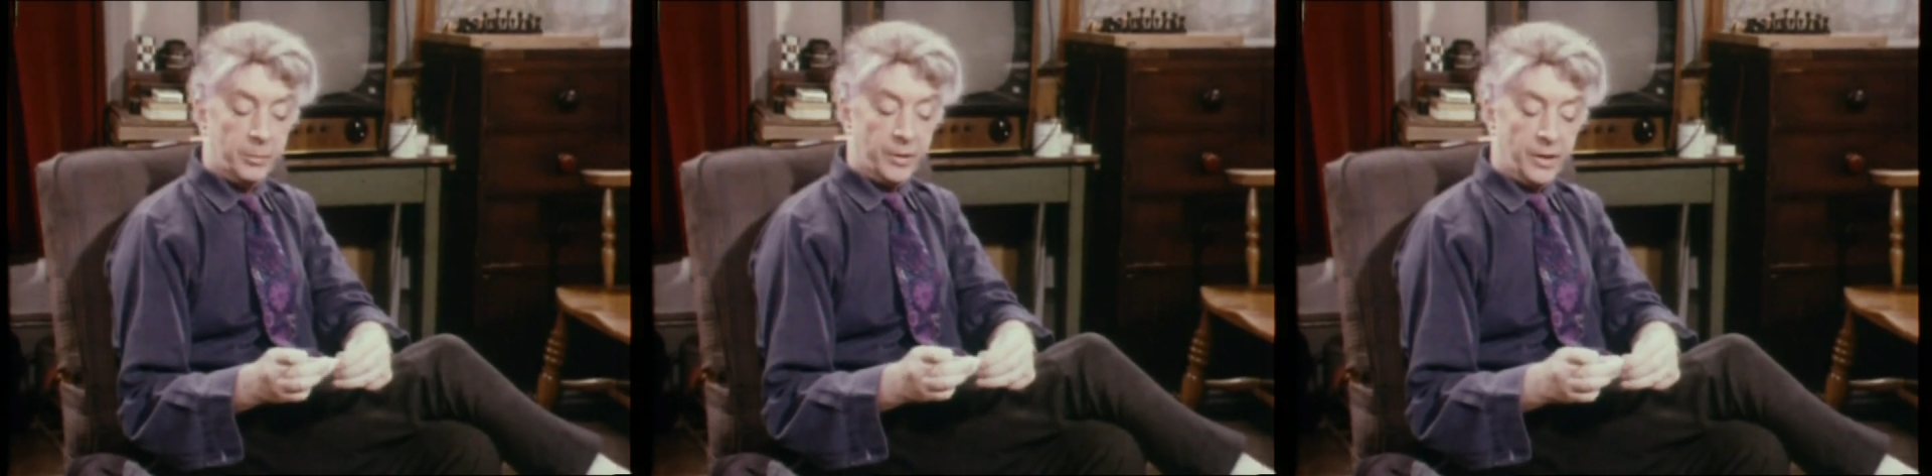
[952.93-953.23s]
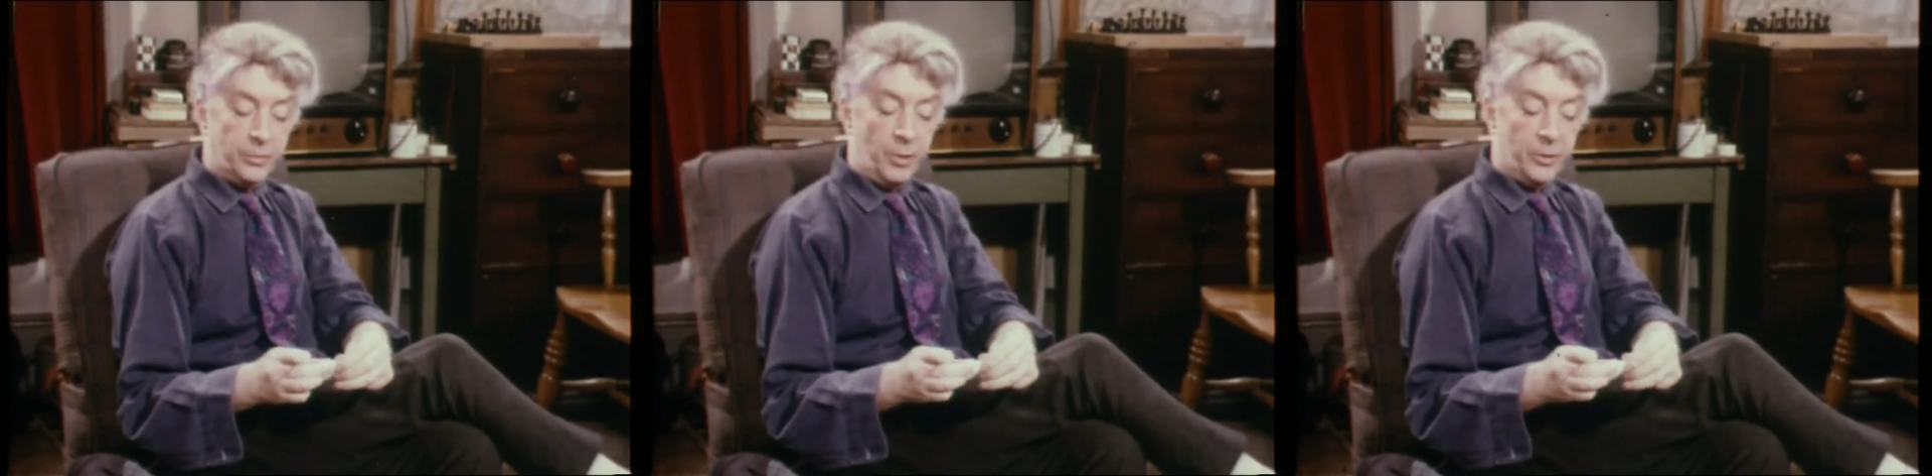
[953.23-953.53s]
but I
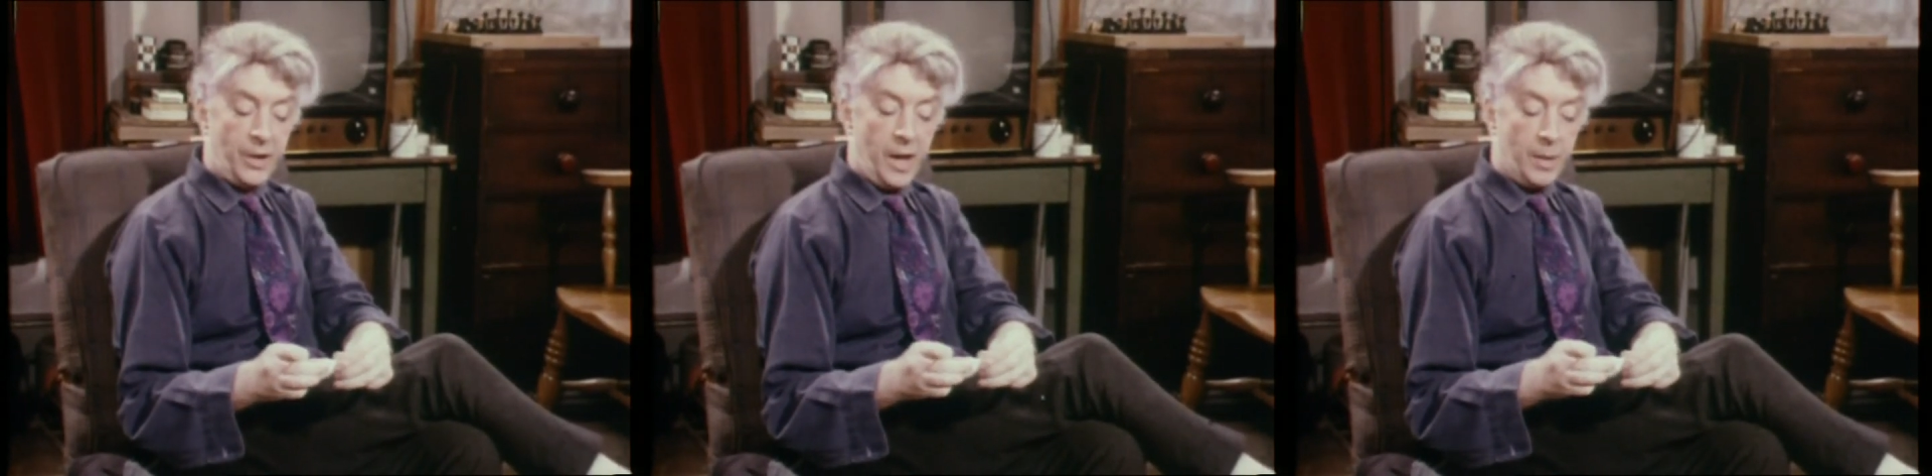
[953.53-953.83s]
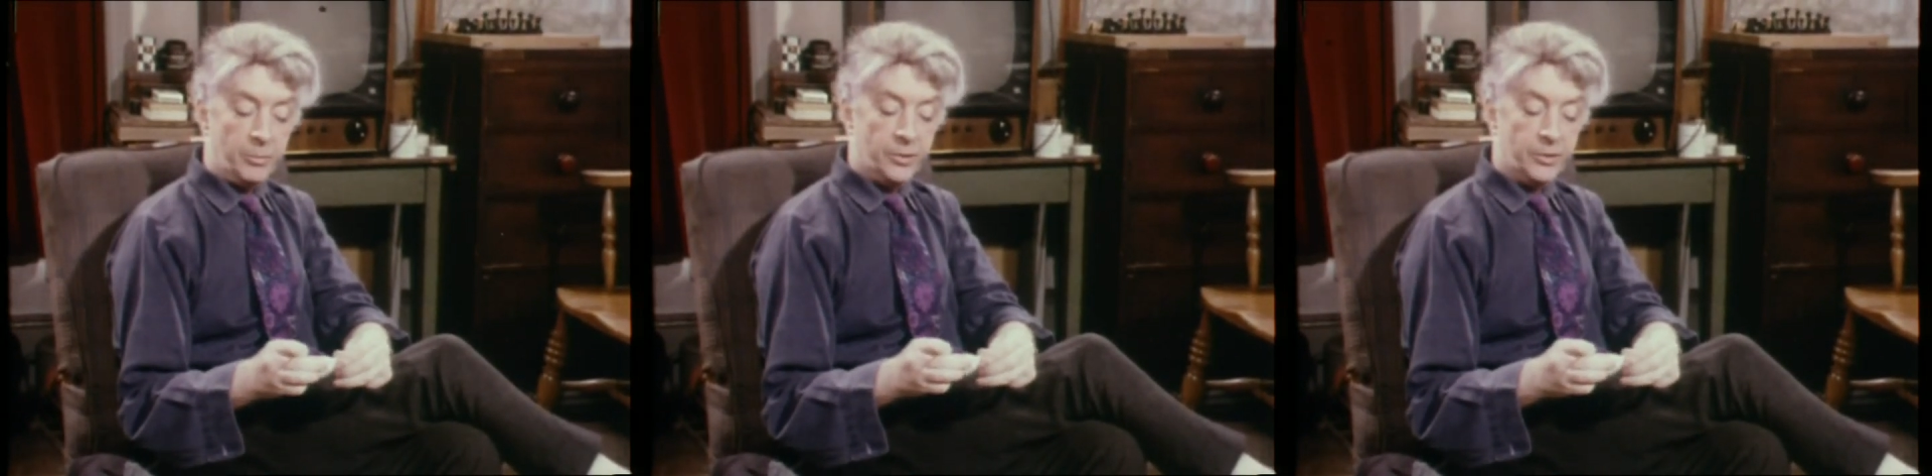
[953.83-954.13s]
suppose I
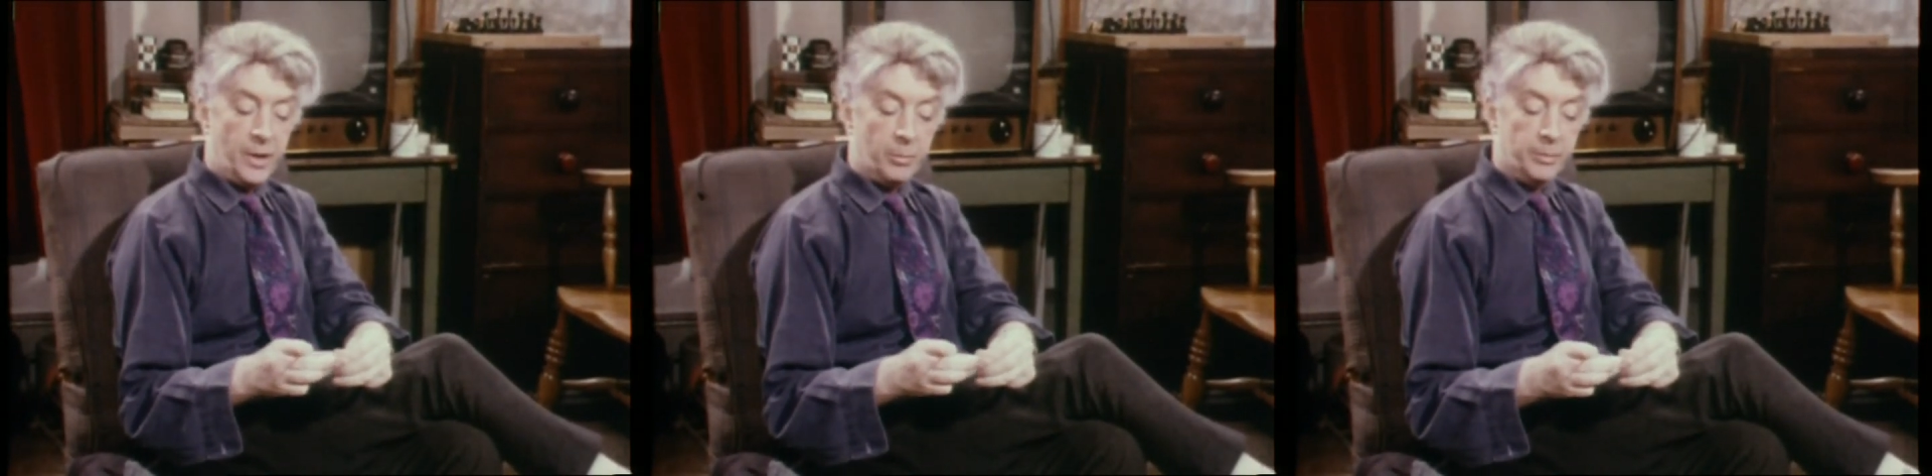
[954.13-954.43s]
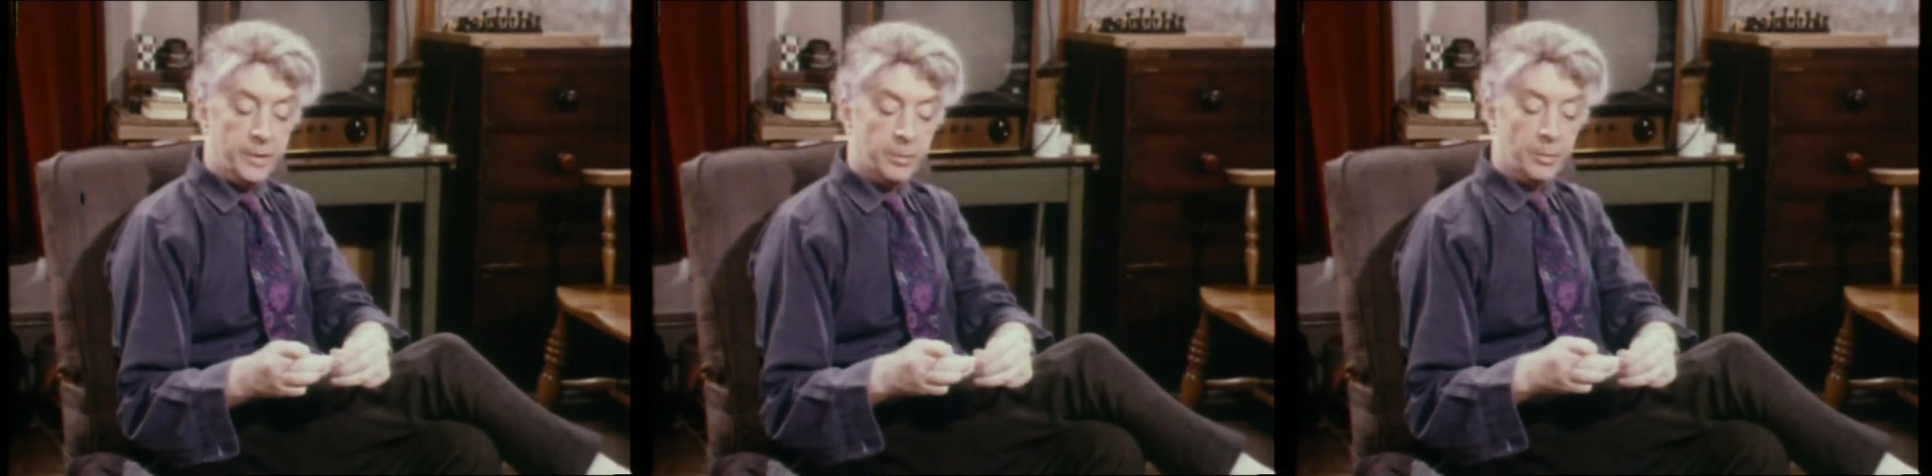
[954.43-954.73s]
am to some
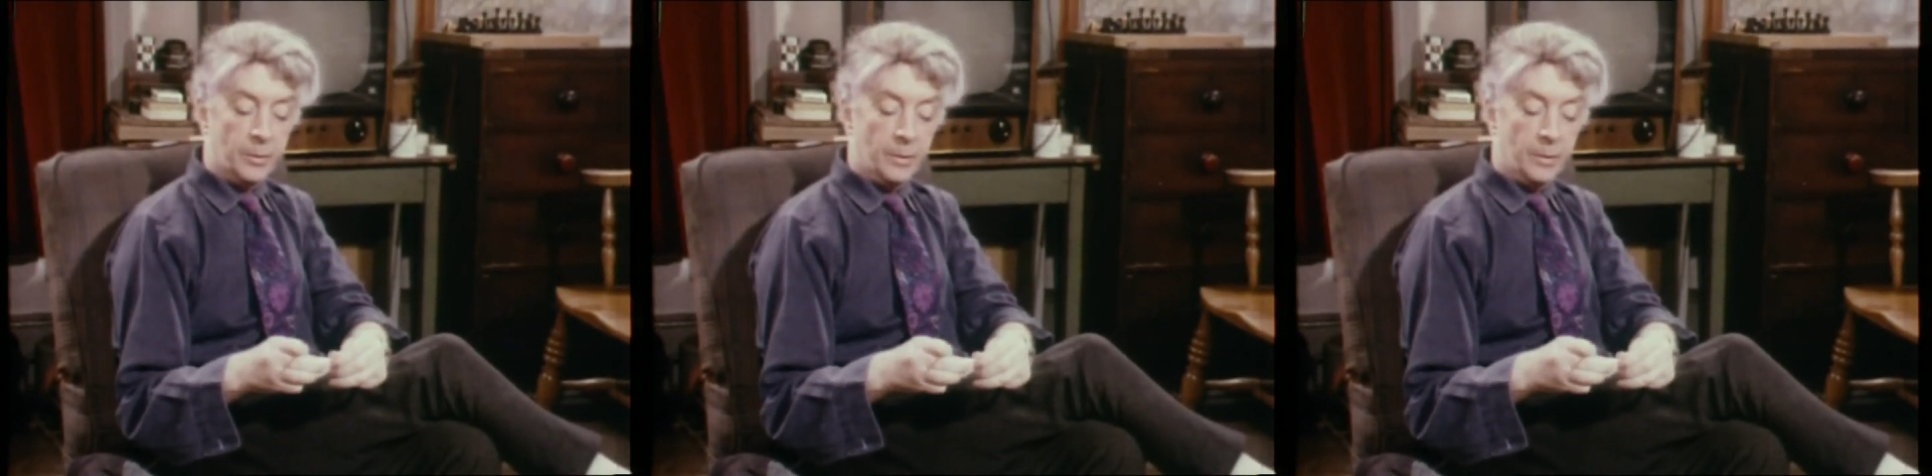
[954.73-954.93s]
people.